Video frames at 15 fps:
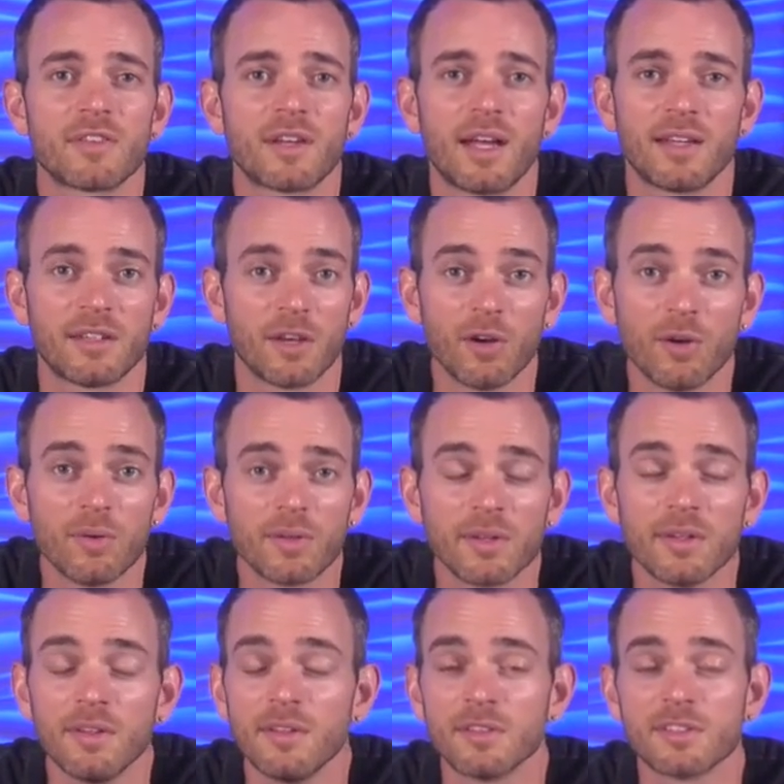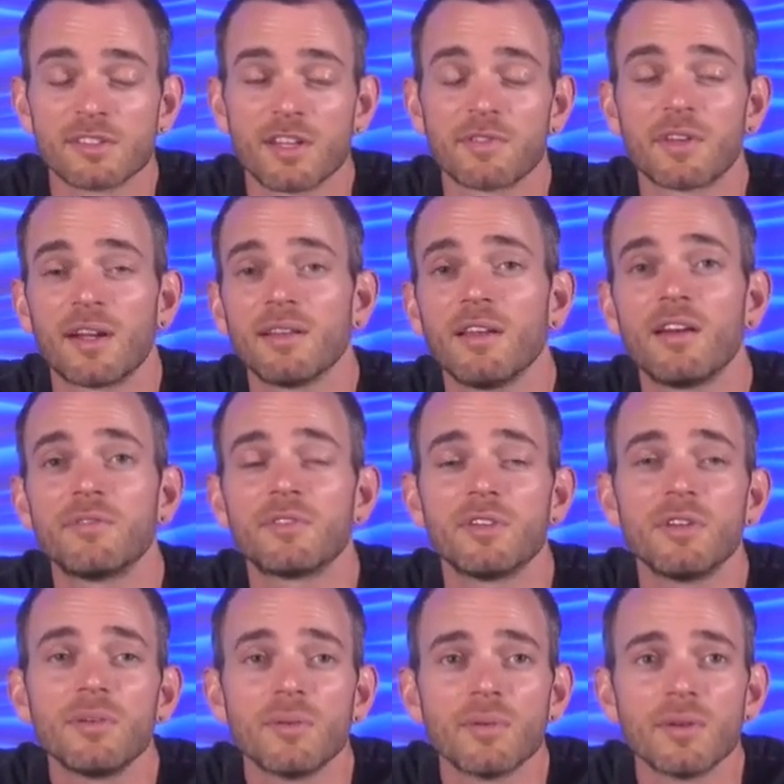that I know and the stuff that I love to
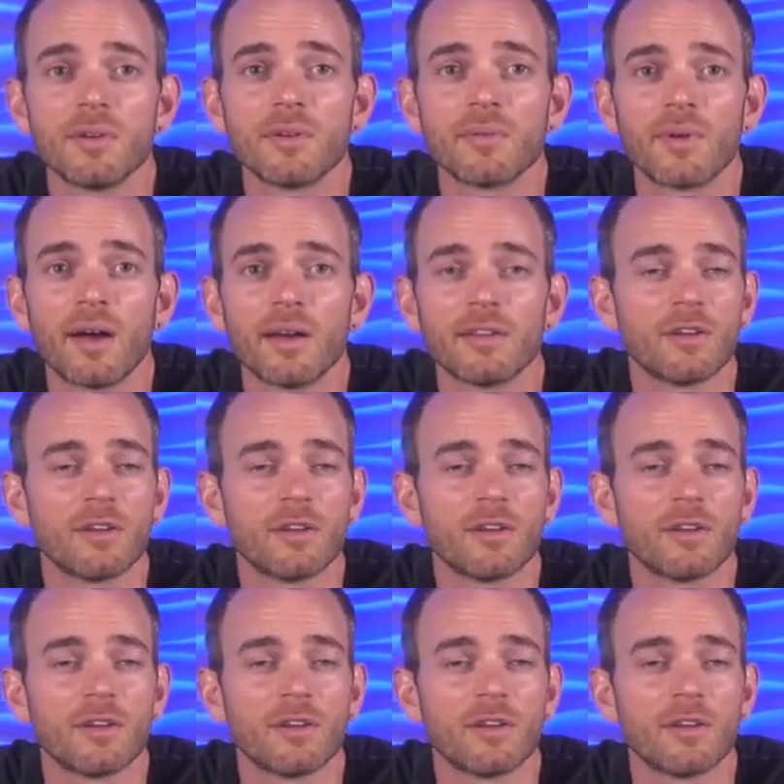do, right?